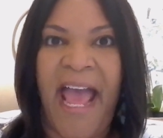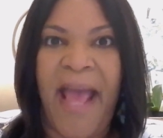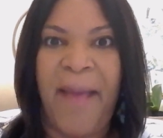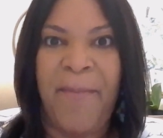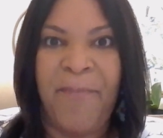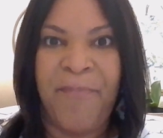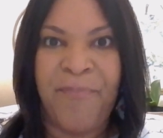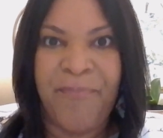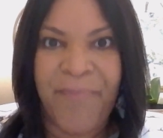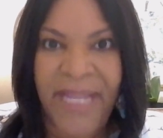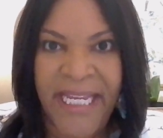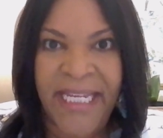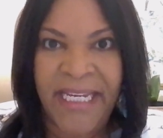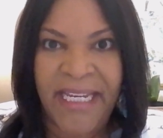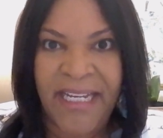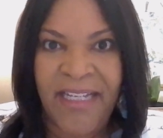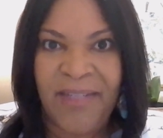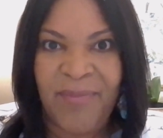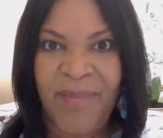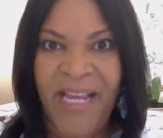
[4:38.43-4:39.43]

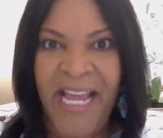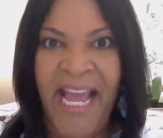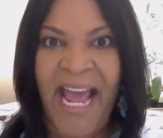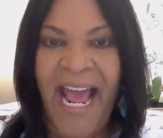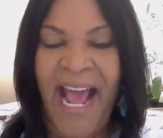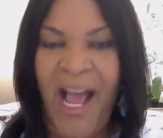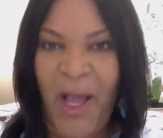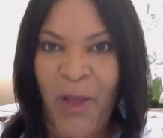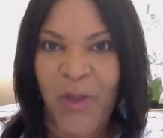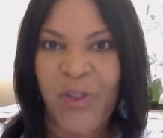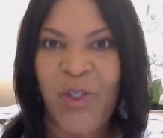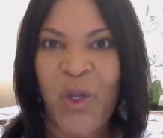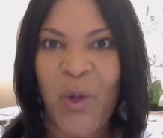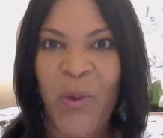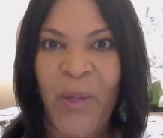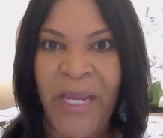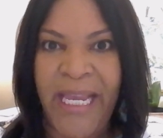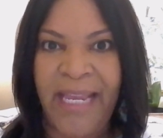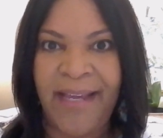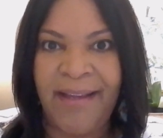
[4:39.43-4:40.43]
median
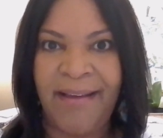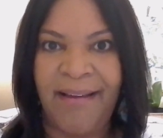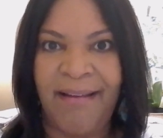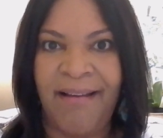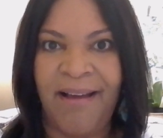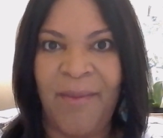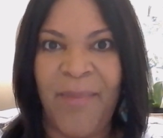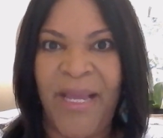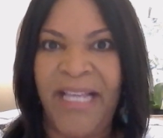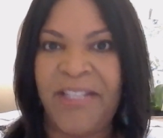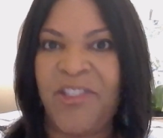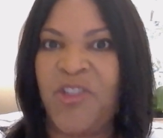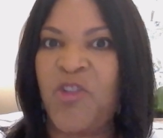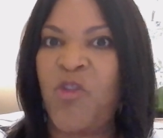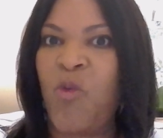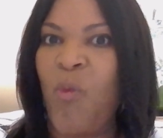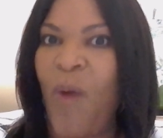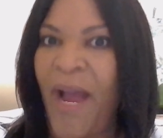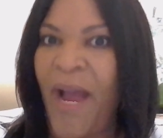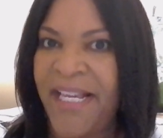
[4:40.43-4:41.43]
household income is
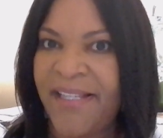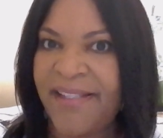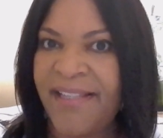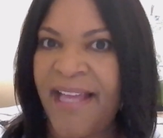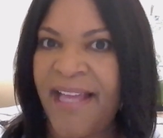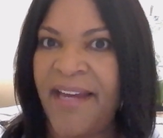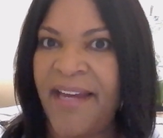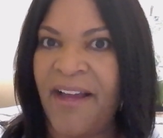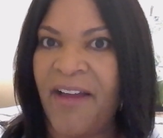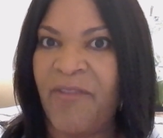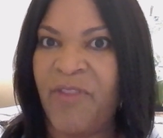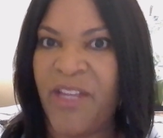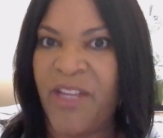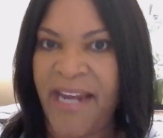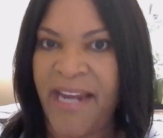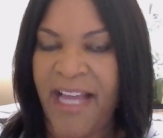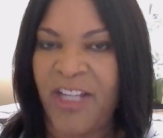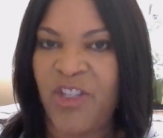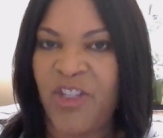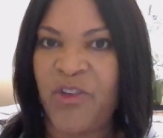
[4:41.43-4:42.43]
twice that of the
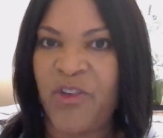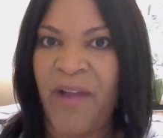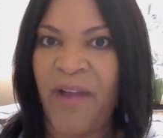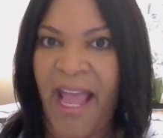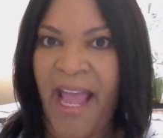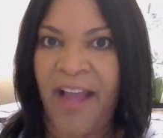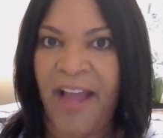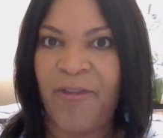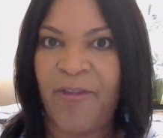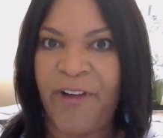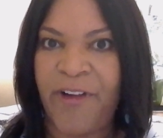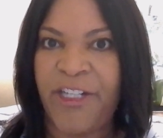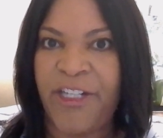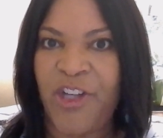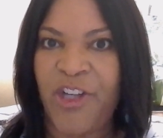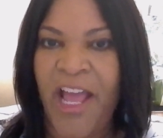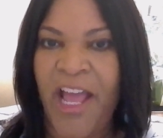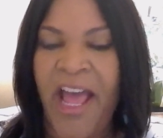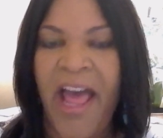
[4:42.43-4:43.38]
national average.